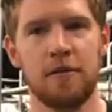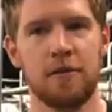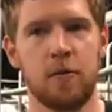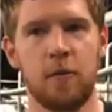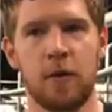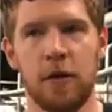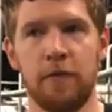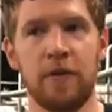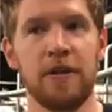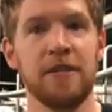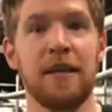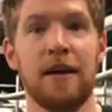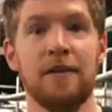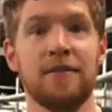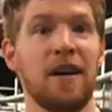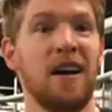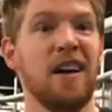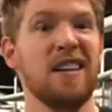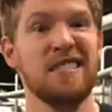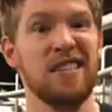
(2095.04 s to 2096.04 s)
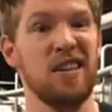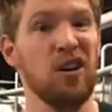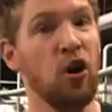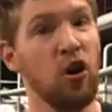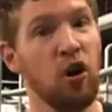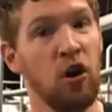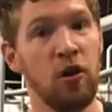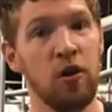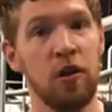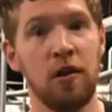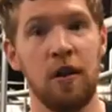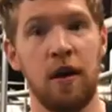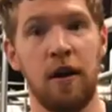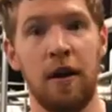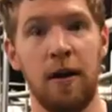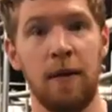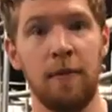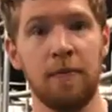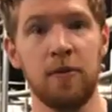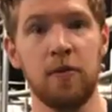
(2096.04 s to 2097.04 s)
or want to reach out to us at all,
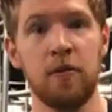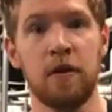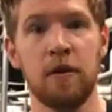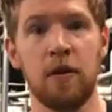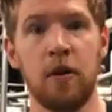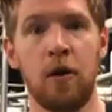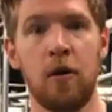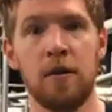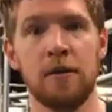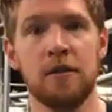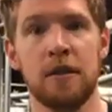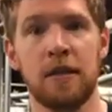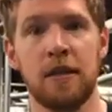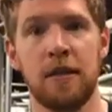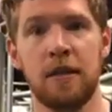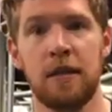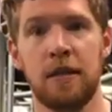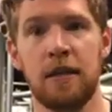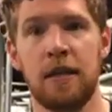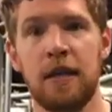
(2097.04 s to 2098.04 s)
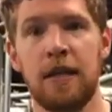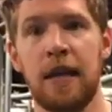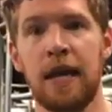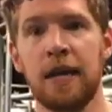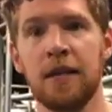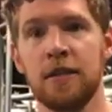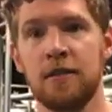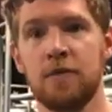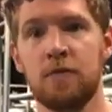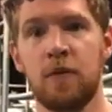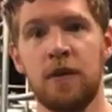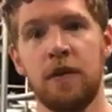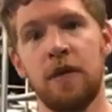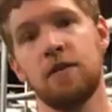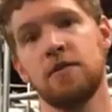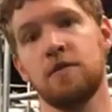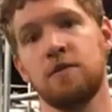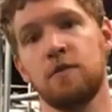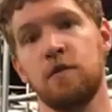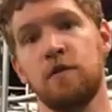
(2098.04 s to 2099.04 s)
you can always connect with
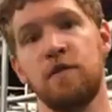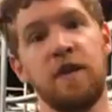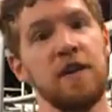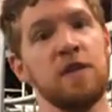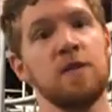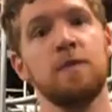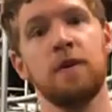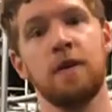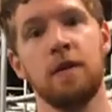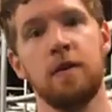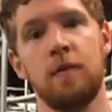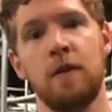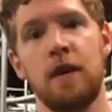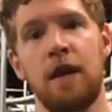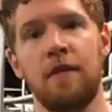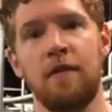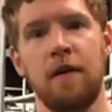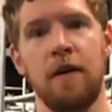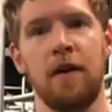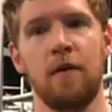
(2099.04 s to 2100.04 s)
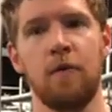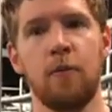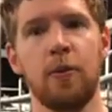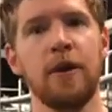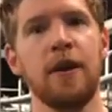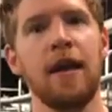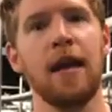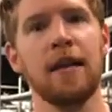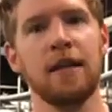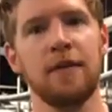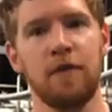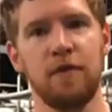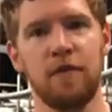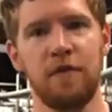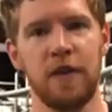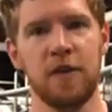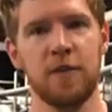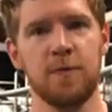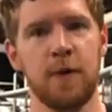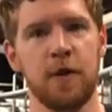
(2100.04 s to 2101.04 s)
us through Facebook. We have a pretty active on
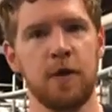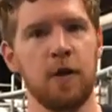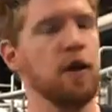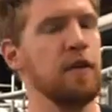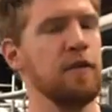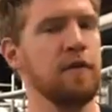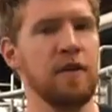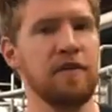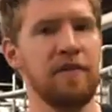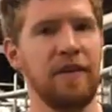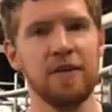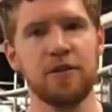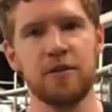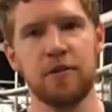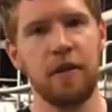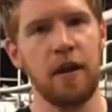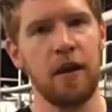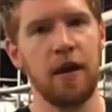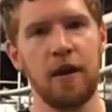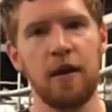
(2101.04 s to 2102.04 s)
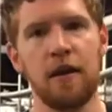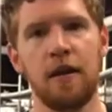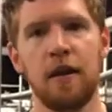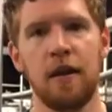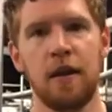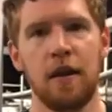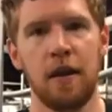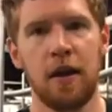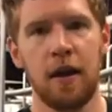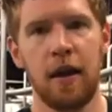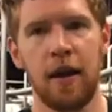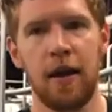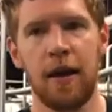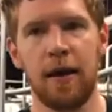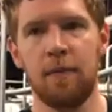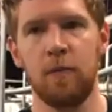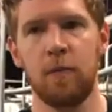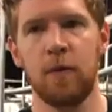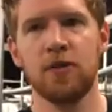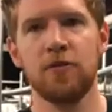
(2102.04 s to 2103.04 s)
Facebook. All of our events are there.
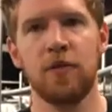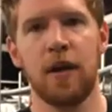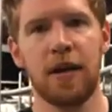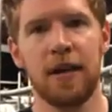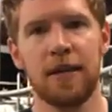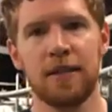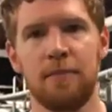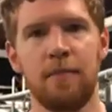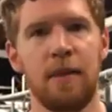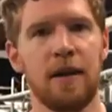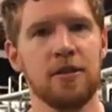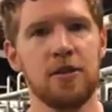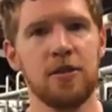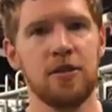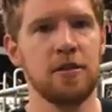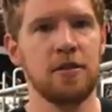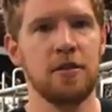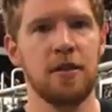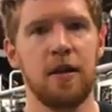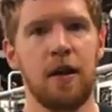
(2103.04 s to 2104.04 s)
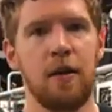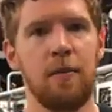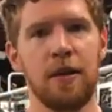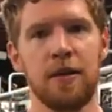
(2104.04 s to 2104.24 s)
We try to get the messages that come in